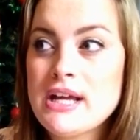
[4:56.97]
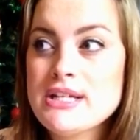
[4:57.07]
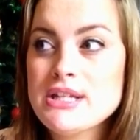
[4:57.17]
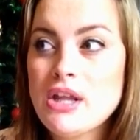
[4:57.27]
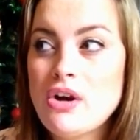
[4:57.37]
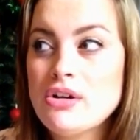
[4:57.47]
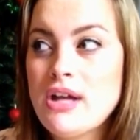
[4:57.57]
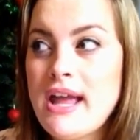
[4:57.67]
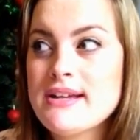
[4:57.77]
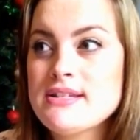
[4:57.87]
as long
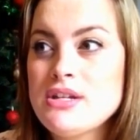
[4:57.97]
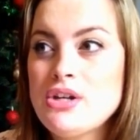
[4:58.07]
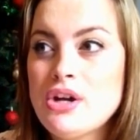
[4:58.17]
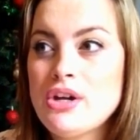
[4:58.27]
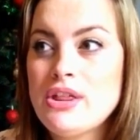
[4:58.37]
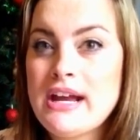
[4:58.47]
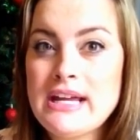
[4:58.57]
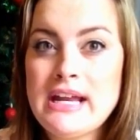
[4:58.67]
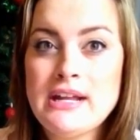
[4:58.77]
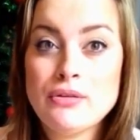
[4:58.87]
as they're
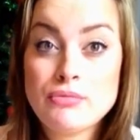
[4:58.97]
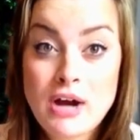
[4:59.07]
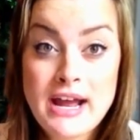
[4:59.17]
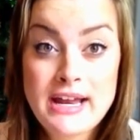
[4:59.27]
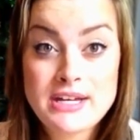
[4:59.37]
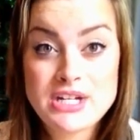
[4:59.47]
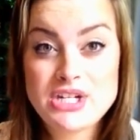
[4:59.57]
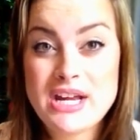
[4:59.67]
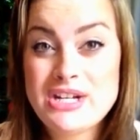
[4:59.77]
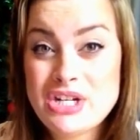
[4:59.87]
getting the right
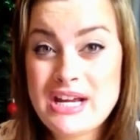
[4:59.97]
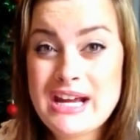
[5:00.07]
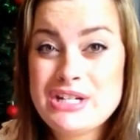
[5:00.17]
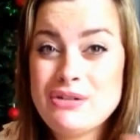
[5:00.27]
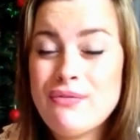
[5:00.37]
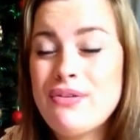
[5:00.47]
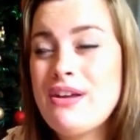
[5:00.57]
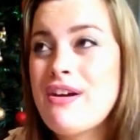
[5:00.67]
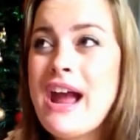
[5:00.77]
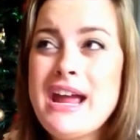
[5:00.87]
education for
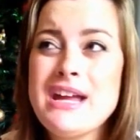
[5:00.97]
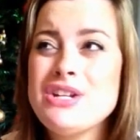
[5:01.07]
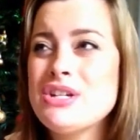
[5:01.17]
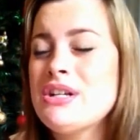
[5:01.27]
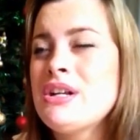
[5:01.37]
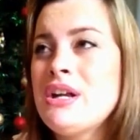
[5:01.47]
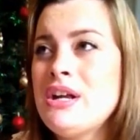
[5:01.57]
their age, and